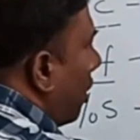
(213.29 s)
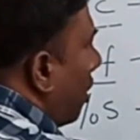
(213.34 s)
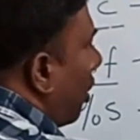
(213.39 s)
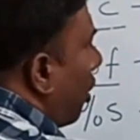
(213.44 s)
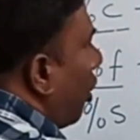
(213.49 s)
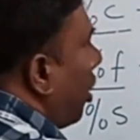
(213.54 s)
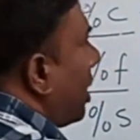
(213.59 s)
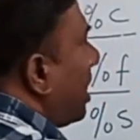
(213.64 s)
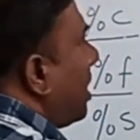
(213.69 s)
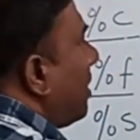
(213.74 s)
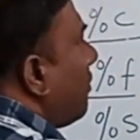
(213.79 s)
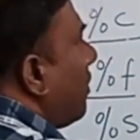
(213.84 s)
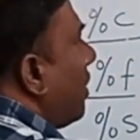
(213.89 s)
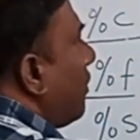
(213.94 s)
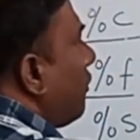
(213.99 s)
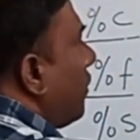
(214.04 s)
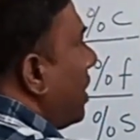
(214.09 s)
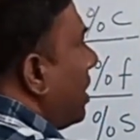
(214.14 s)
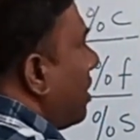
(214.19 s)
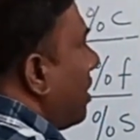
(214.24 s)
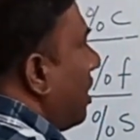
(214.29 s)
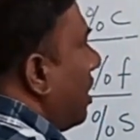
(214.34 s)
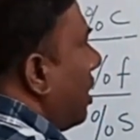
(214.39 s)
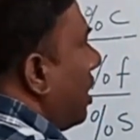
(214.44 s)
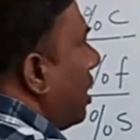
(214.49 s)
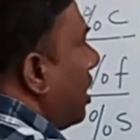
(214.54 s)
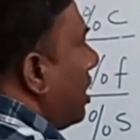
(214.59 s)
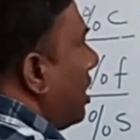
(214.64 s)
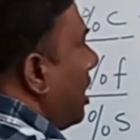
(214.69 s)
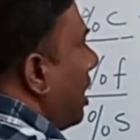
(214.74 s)
or even for
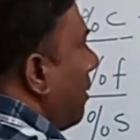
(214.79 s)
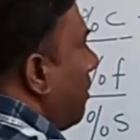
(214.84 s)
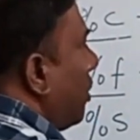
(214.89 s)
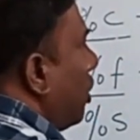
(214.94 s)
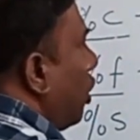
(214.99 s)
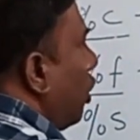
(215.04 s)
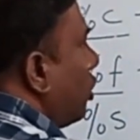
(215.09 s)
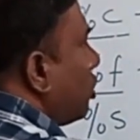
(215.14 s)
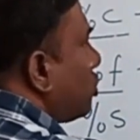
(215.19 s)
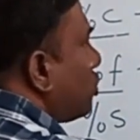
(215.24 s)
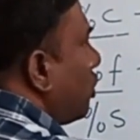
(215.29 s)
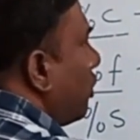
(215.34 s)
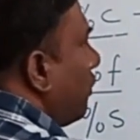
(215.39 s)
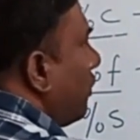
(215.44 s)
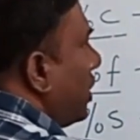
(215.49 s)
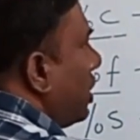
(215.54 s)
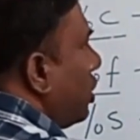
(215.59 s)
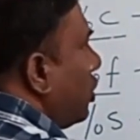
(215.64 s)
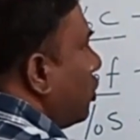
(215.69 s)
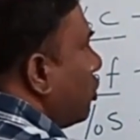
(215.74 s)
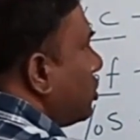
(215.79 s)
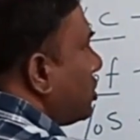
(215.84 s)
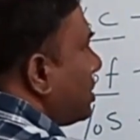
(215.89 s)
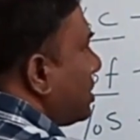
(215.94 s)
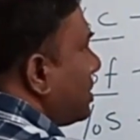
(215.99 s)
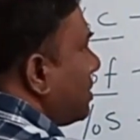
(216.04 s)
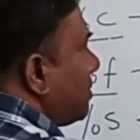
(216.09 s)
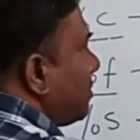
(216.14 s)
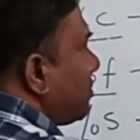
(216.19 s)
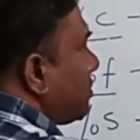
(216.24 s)
double also we
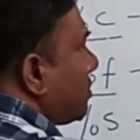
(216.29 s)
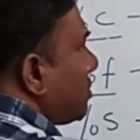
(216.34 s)
use